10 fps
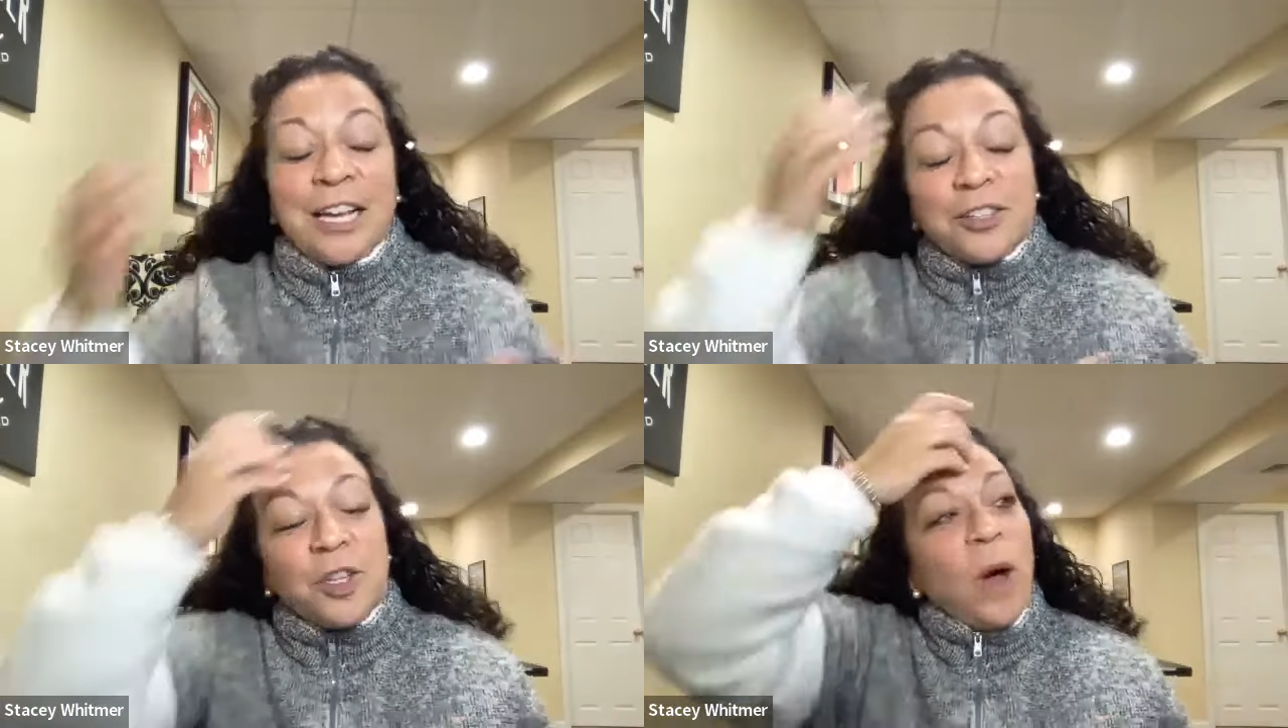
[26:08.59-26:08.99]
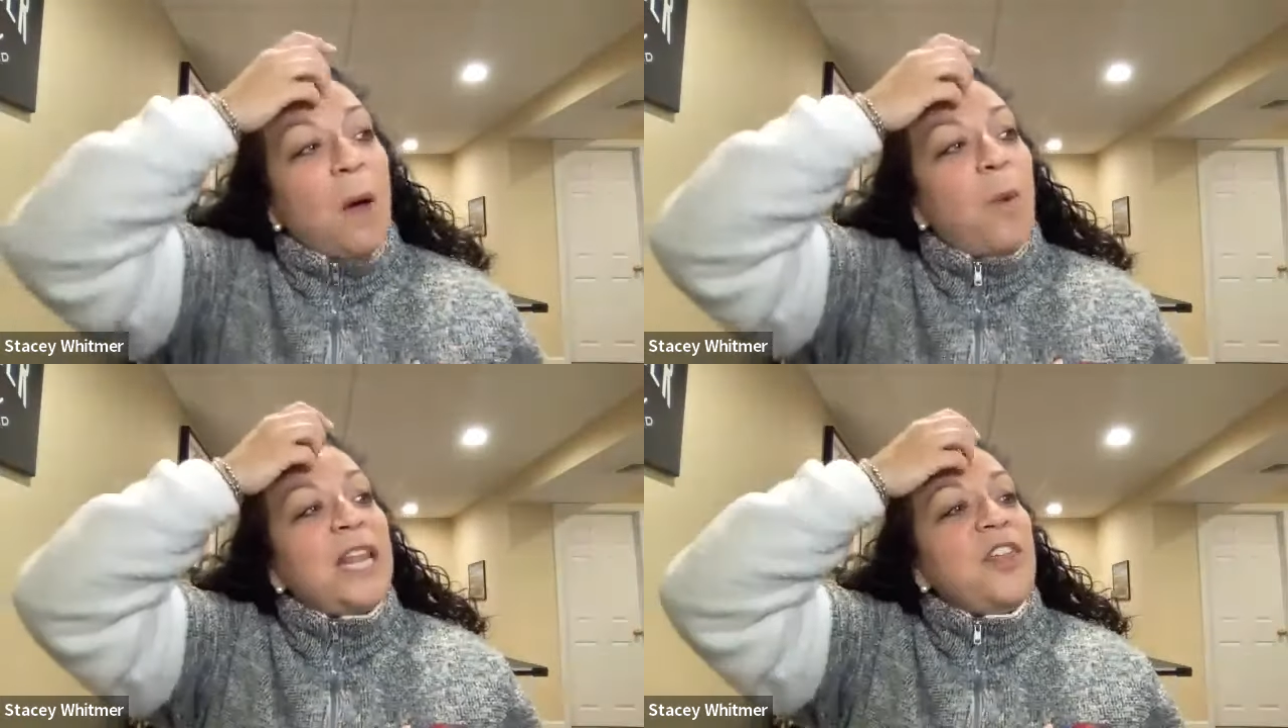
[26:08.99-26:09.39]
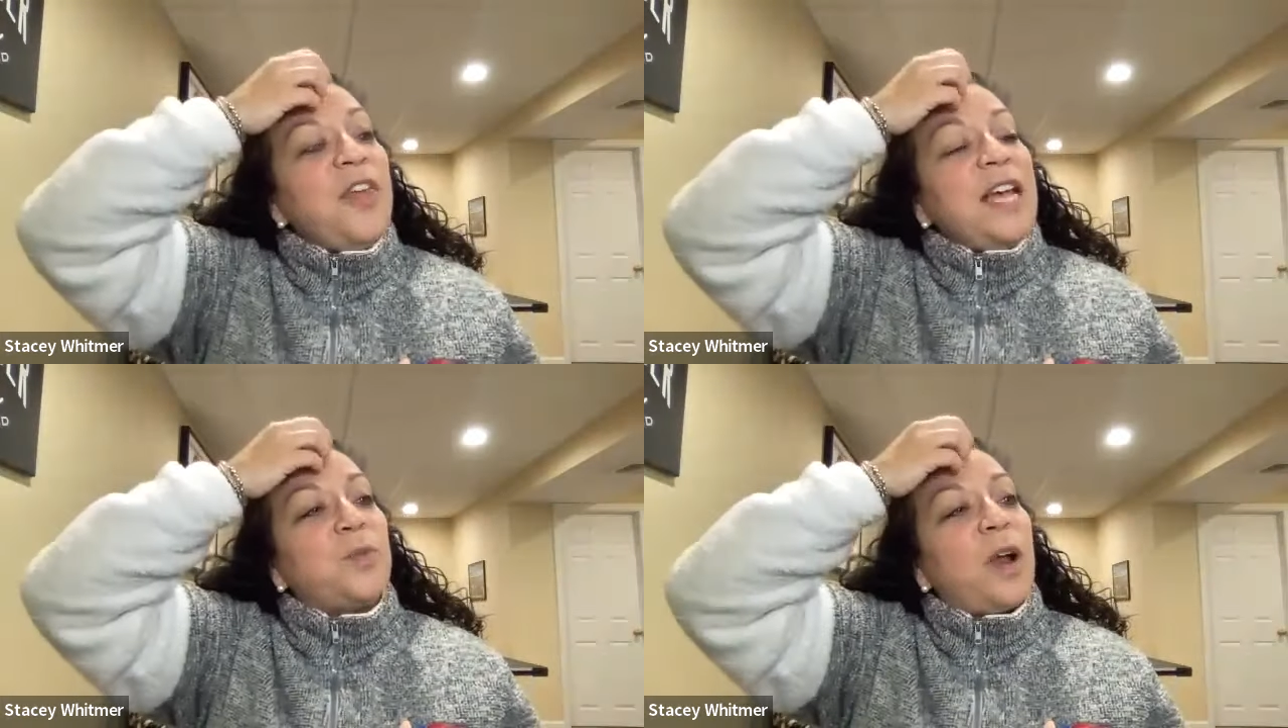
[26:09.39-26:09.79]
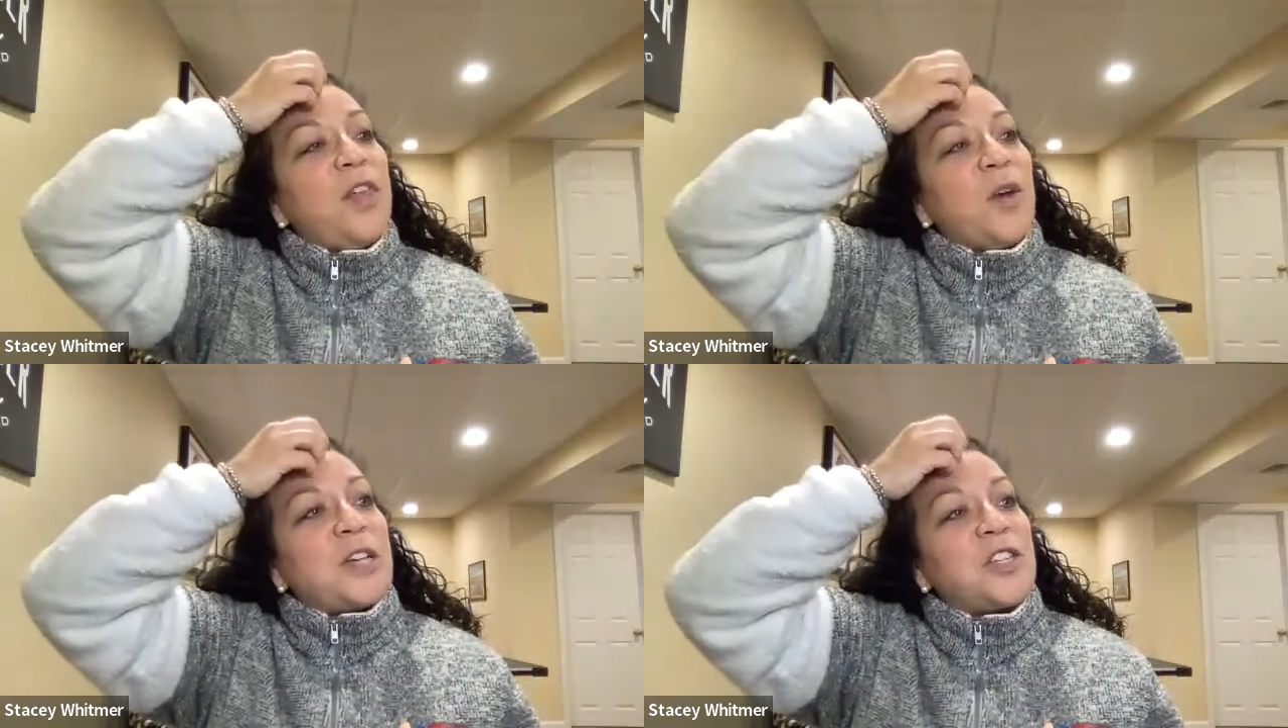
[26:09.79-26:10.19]
So one of the things, one of
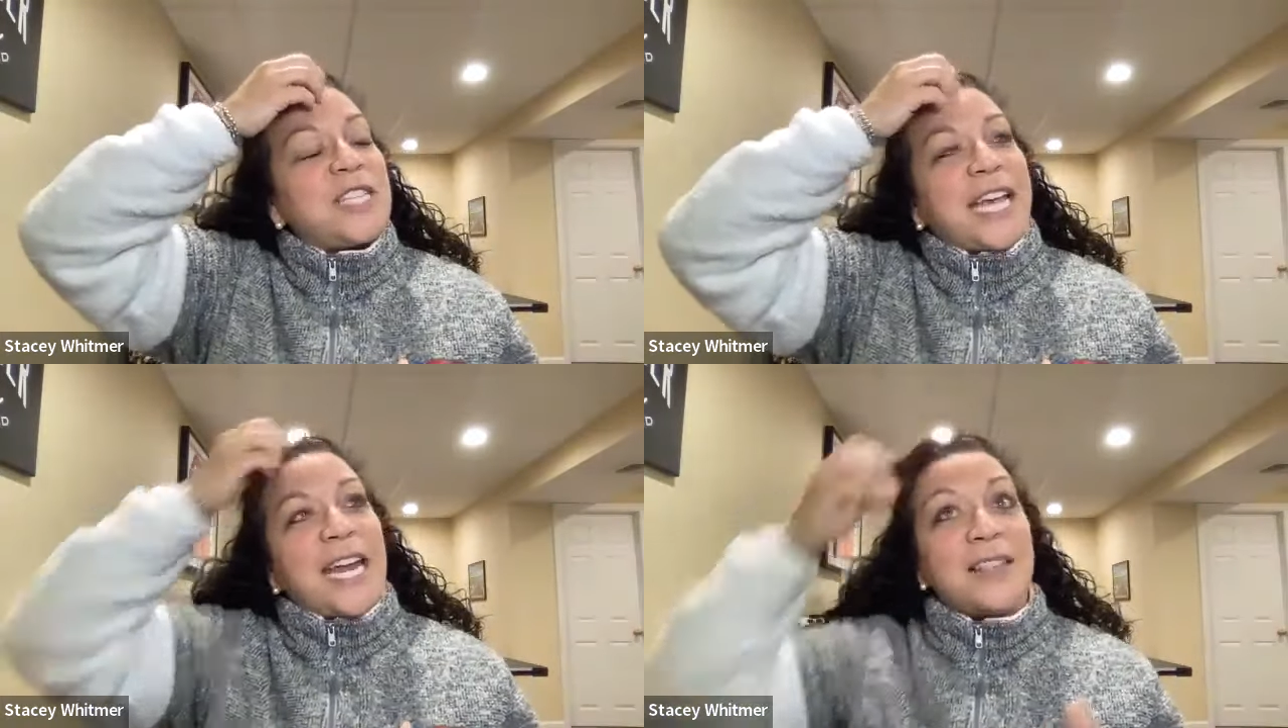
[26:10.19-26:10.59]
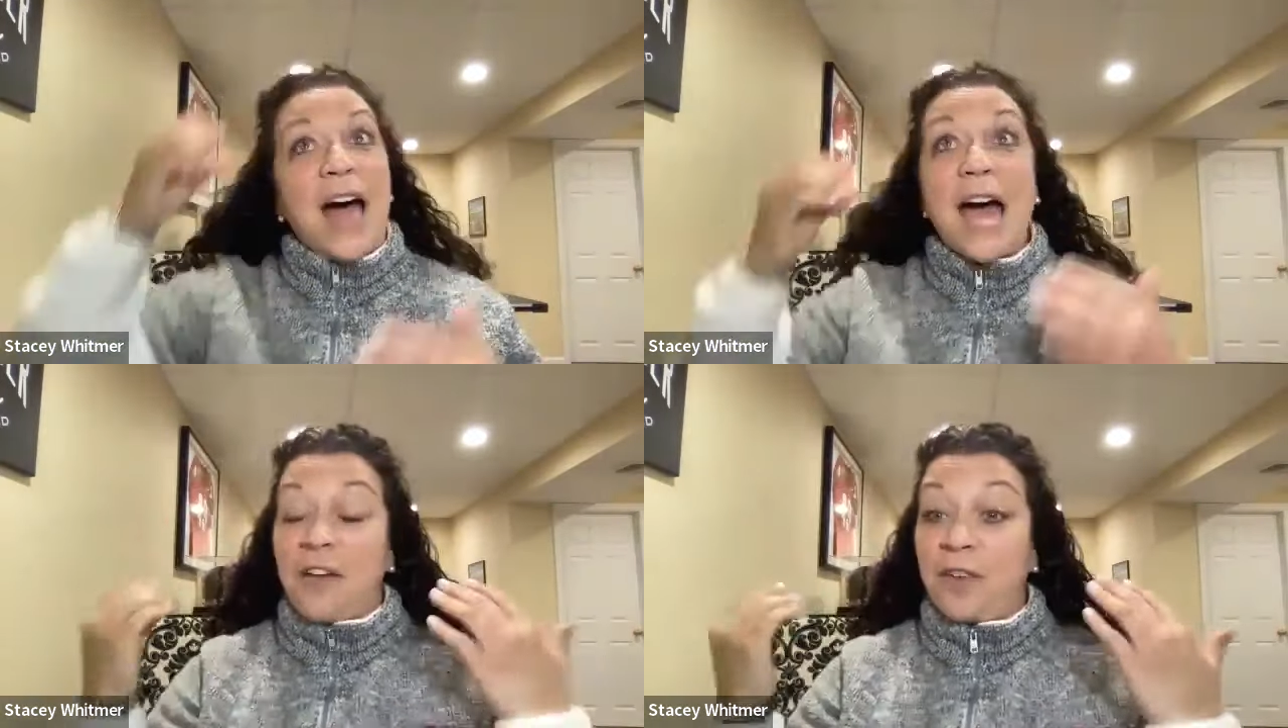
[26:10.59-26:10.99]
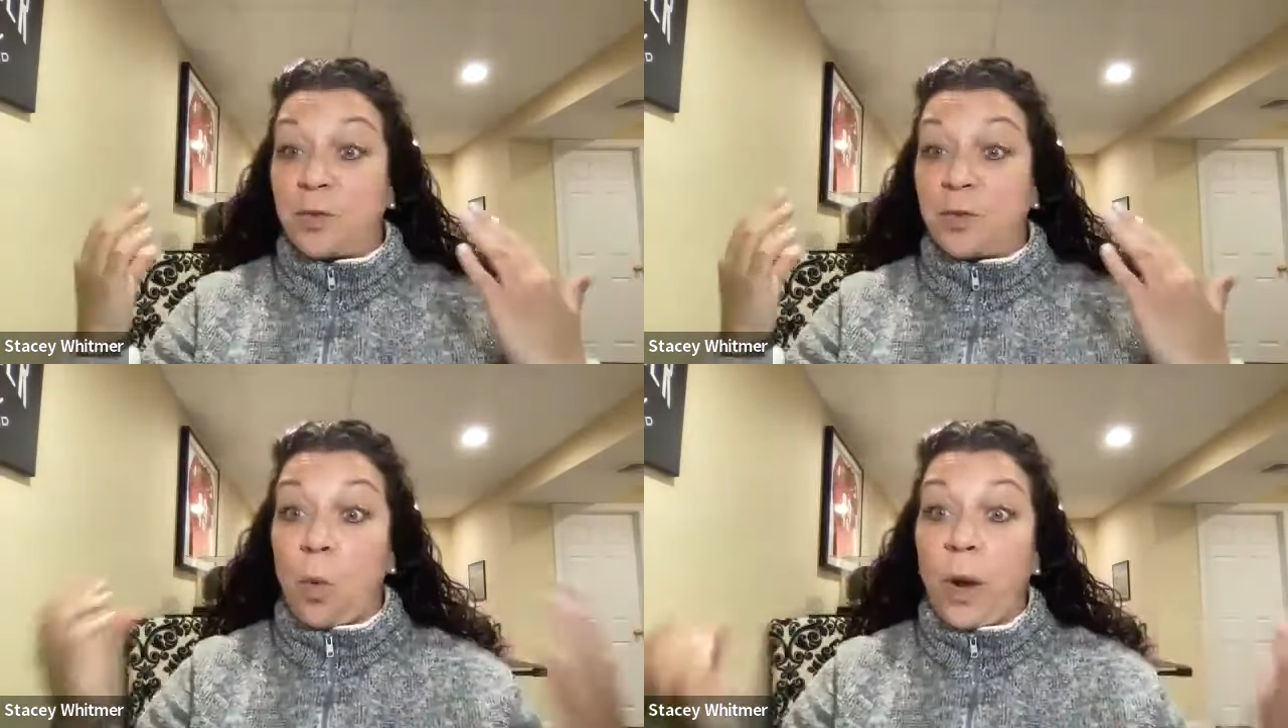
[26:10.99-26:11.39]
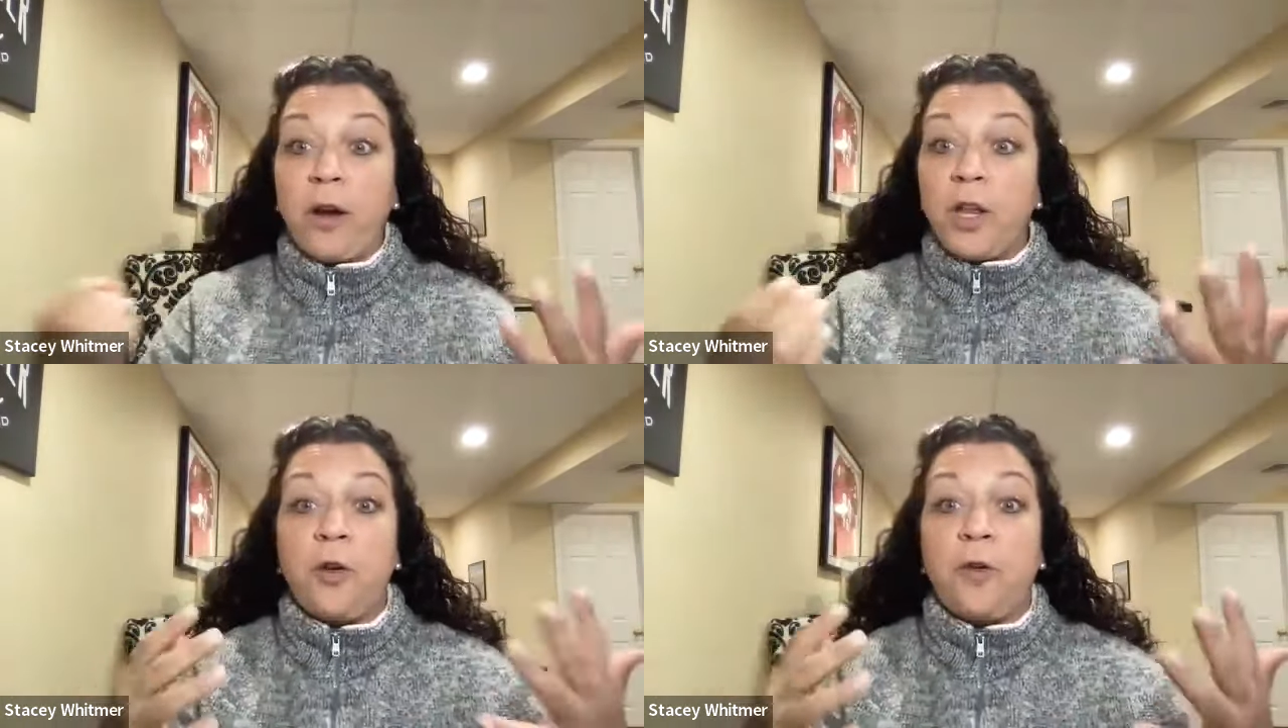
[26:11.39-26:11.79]
the questions I get a lot of is, well, where
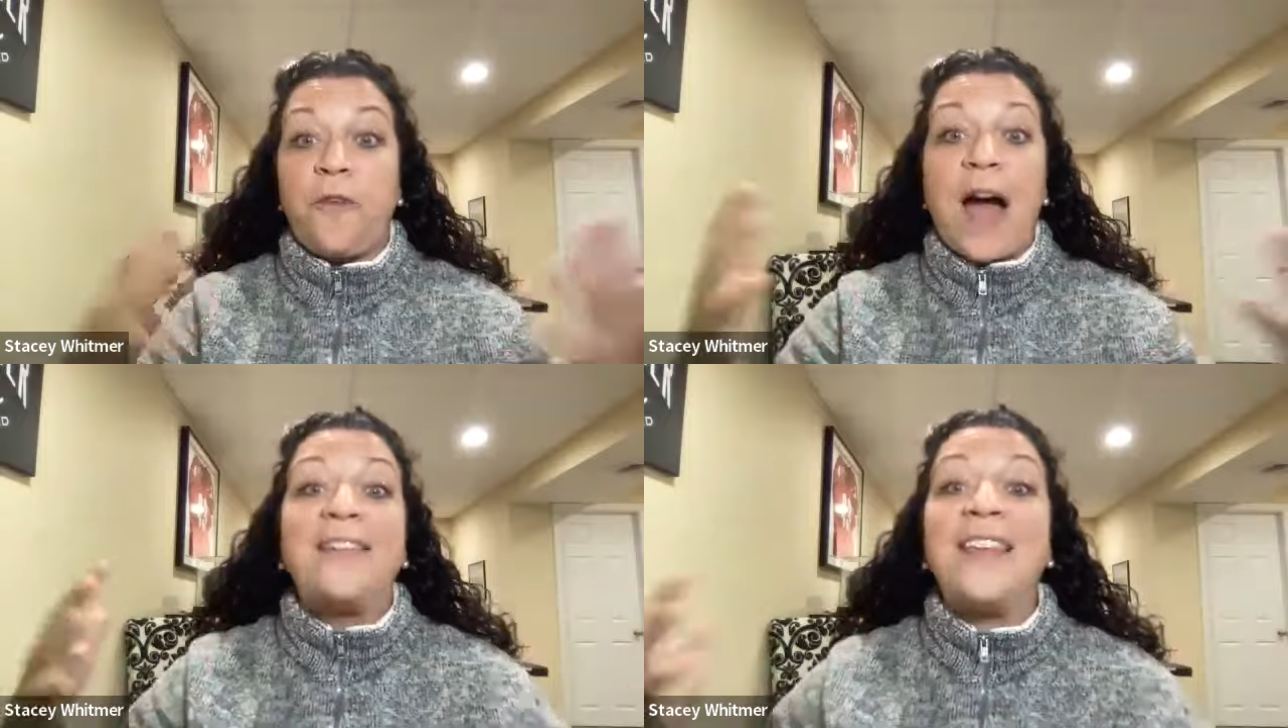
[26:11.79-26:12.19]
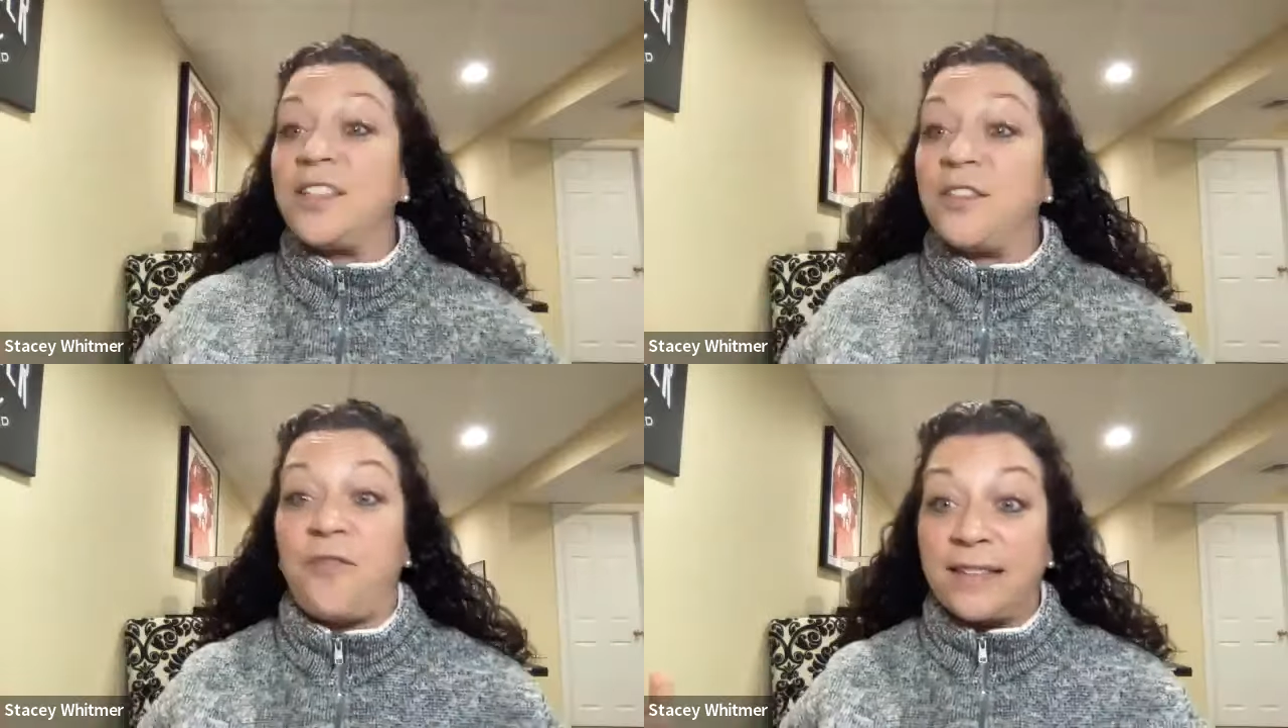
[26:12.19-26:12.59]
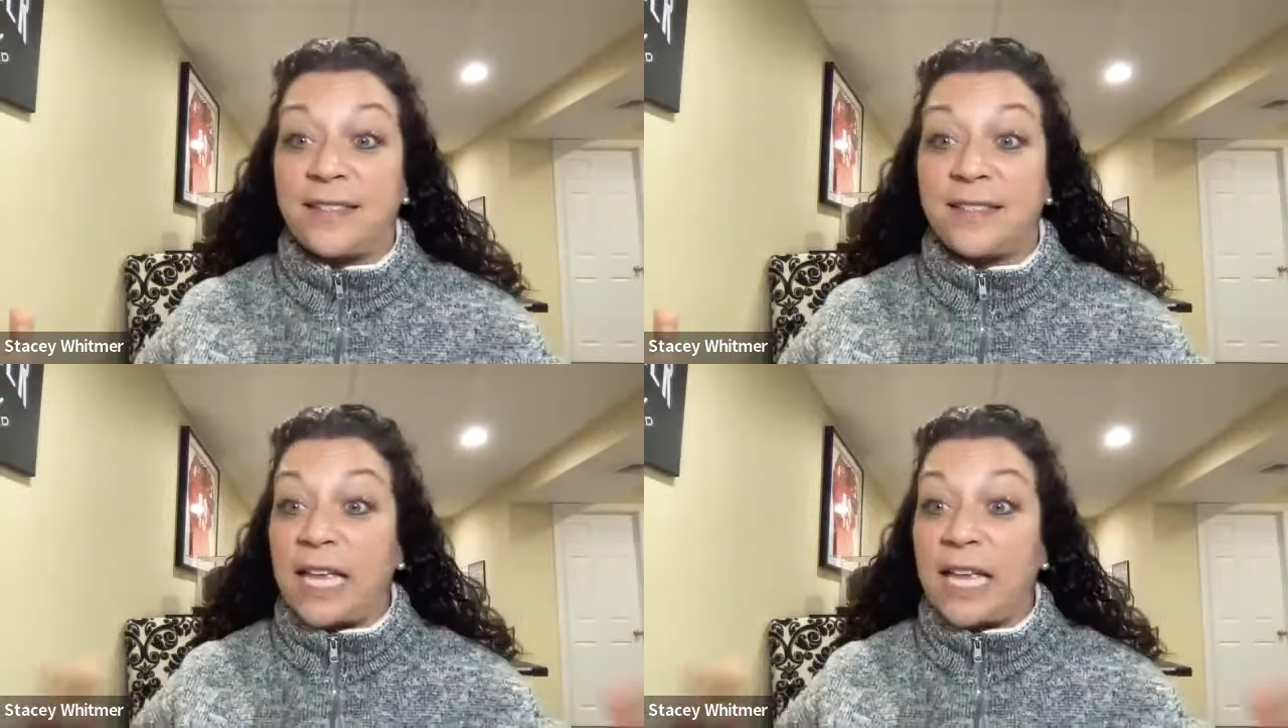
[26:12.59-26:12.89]
do you find these events?